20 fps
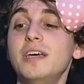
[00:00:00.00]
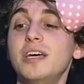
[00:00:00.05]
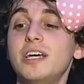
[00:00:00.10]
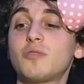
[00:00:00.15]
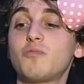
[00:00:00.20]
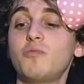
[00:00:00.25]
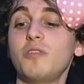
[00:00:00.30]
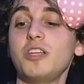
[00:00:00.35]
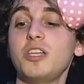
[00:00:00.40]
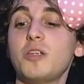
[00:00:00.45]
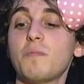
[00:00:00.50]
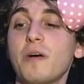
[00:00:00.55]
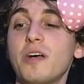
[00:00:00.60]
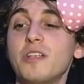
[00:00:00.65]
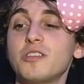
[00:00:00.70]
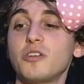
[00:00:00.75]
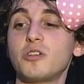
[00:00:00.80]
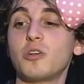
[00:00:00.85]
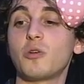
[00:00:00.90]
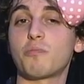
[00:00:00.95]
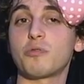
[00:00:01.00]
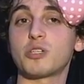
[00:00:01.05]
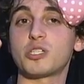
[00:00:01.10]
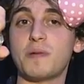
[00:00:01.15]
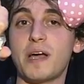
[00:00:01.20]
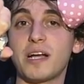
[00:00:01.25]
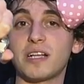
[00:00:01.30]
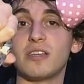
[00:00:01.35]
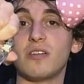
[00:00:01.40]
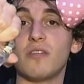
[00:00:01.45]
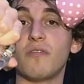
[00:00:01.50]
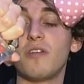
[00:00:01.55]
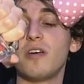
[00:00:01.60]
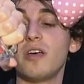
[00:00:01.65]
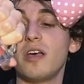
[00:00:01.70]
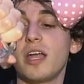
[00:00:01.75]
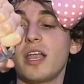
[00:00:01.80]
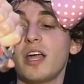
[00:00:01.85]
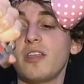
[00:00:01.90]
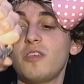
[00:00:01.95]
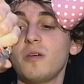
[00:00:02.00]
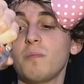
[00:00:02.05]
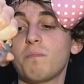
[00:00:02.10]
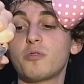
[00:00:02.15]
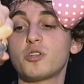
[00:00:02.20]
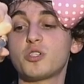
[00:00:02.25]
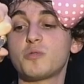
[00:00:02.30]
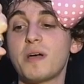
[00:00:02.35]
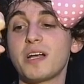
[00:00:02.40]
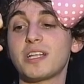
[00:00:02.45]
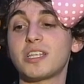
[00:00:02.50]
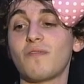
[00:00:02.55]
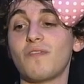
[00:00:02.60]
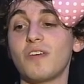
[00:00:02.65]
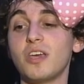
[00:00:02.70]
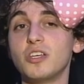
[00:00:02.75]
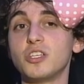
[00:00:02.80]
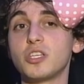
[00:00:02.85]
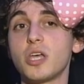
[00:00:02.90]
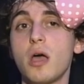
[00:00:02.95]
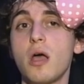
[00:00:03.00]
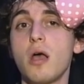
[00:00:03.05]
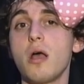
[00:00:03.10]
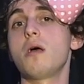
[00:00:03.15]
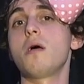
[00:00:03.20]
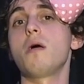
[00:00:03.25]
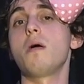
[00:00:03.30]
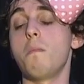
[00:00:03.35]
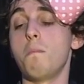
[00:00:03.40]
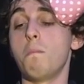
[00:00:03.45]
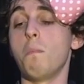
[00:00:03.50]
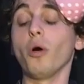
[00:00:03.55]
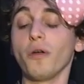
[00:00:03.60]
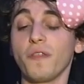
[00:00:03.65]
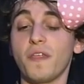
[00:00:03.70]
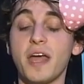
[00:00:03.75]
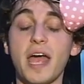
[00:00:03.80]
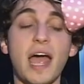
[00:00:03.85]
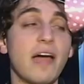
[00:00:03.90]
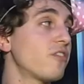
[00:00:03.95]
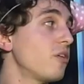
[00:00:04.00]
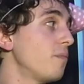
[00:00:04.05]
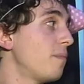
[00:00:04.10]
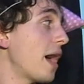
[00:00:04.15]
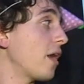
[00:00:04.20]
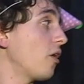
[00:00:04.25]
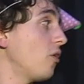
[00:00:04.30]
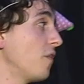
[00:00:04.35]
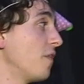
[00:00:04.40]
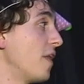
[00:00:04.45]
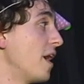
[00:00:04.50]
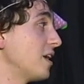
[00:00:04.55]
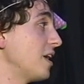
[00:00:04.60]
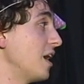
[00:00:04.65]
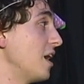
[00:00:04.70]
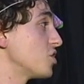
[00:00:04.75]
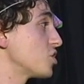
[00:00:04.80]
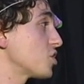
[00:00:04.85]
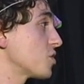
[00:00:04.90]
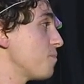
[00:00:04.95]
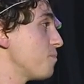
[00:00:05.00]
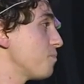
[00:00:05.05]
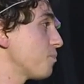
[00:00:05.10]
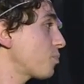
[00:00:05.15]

It really depends on your perspective. And I think perspective is more than half the battle in that case.